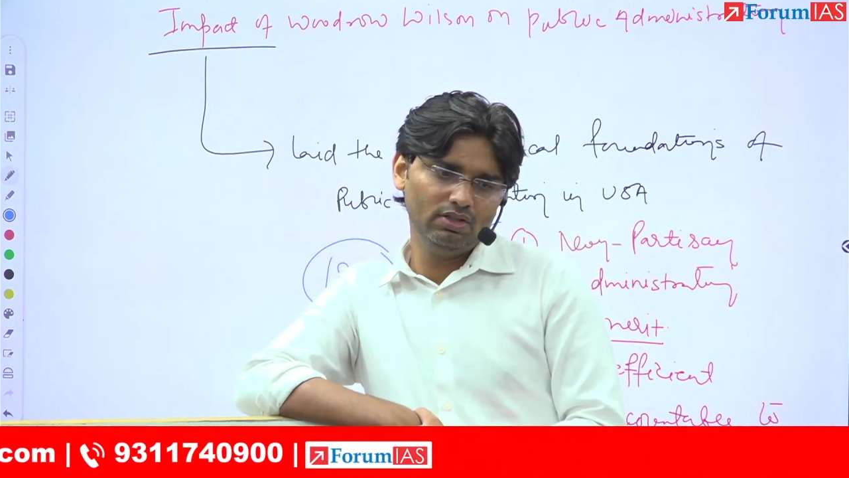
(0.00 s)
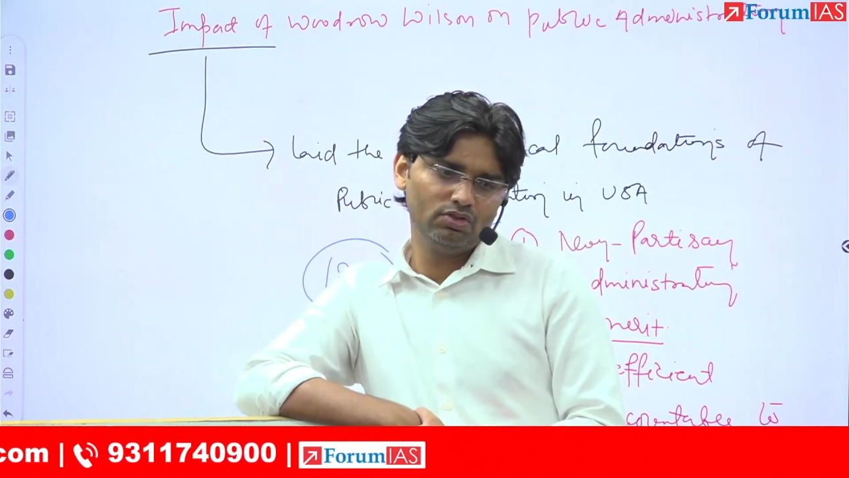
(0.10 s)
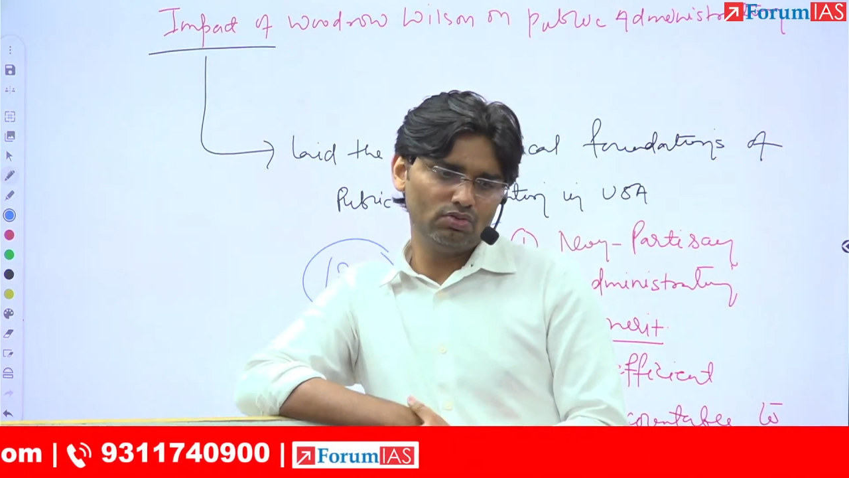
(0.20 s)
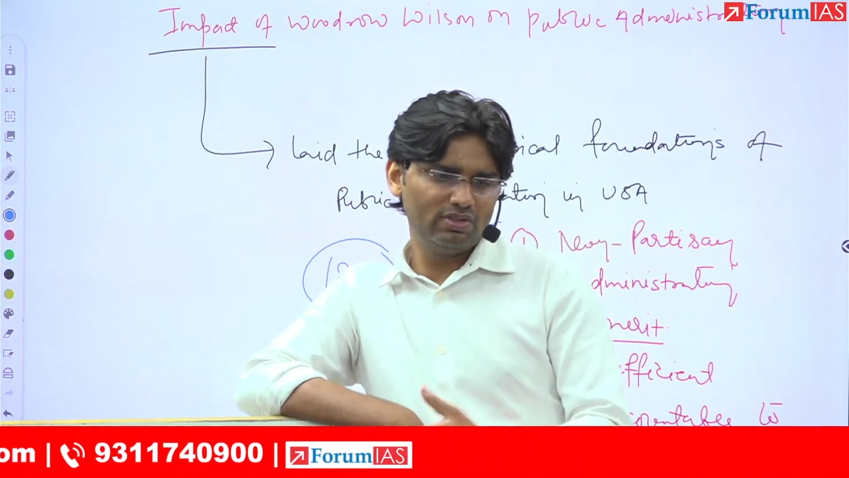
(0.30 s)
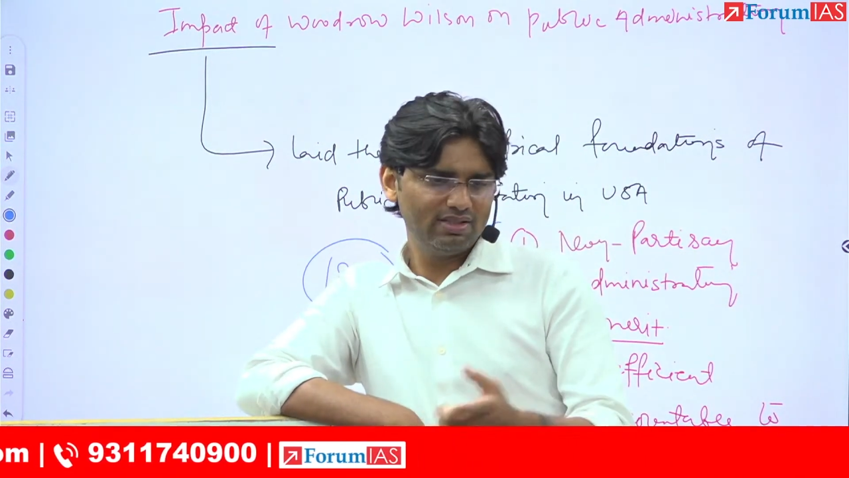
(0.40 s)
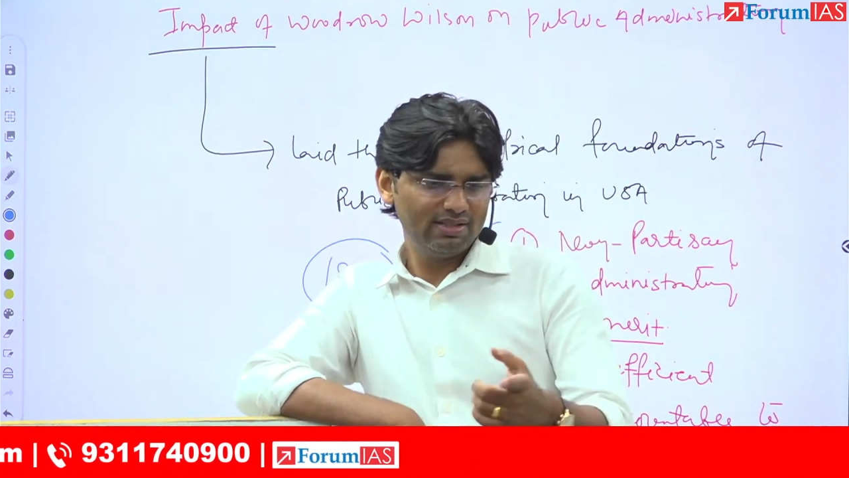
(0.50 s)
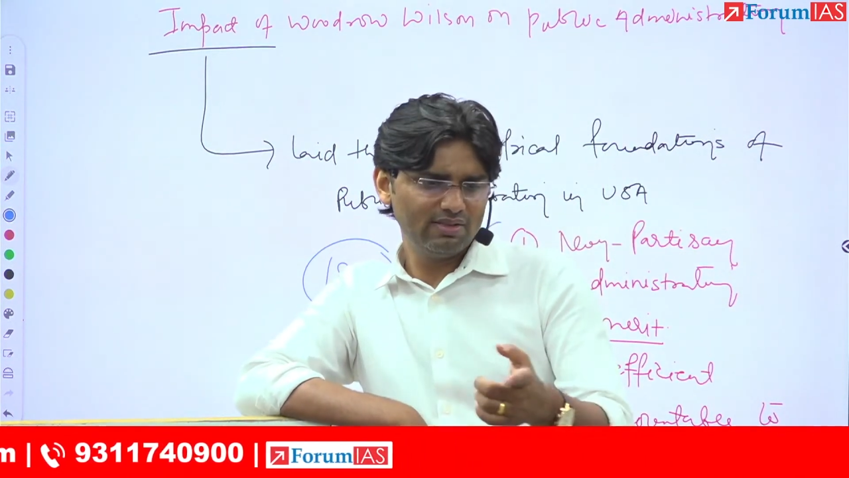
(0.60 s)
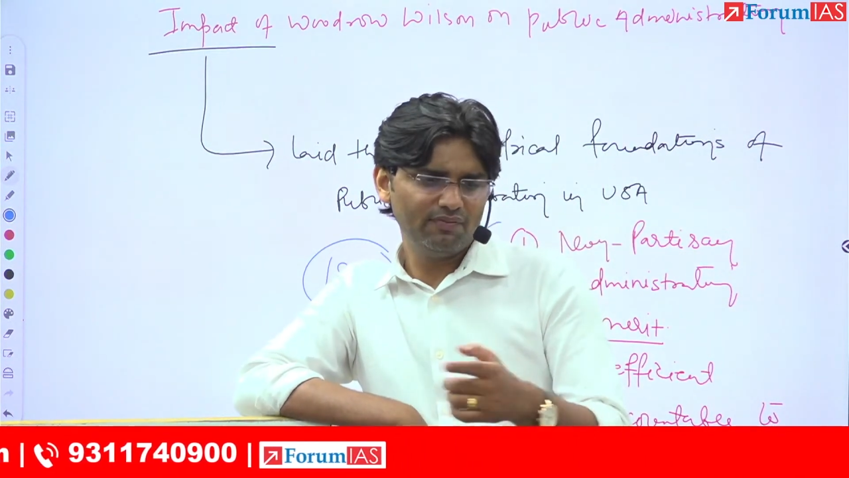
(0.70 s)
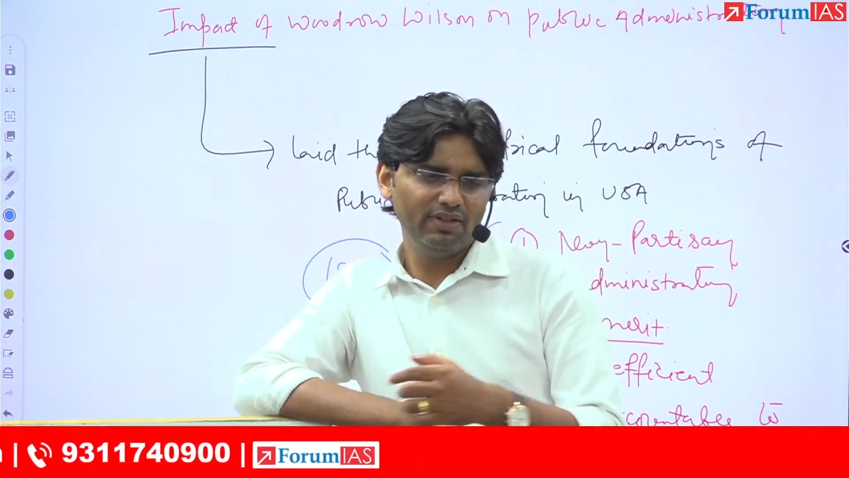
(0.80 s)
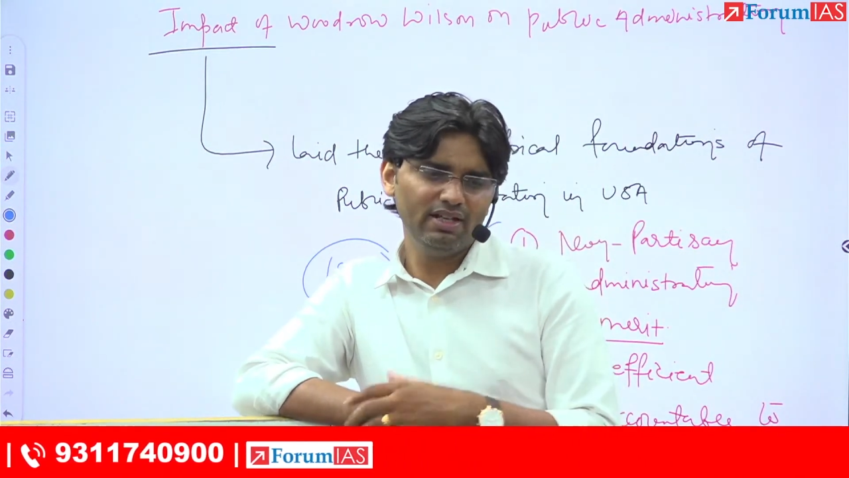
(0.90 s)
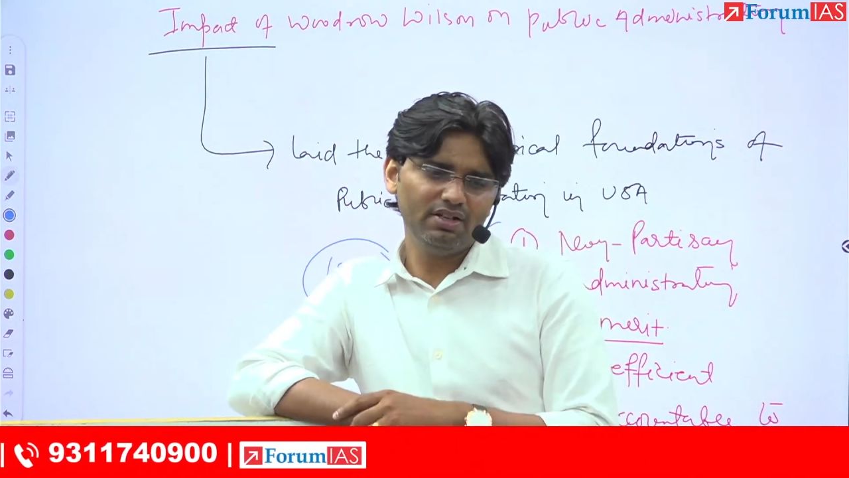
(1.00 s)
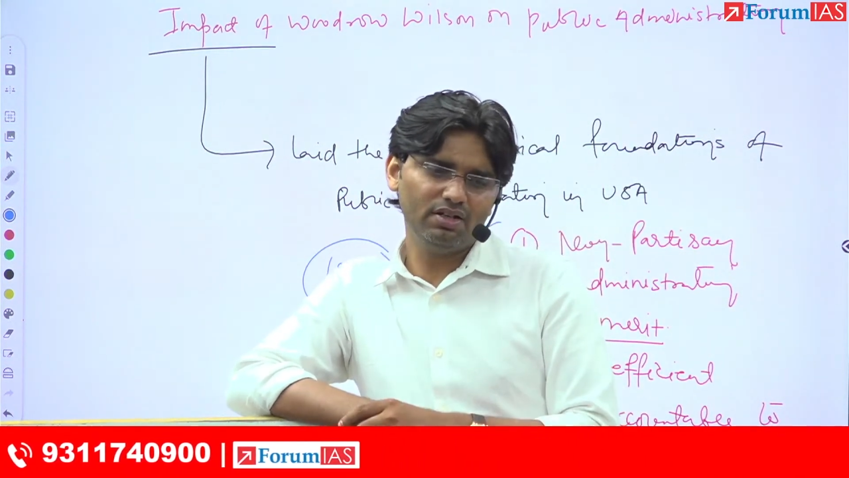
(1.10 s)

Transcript: So this is a very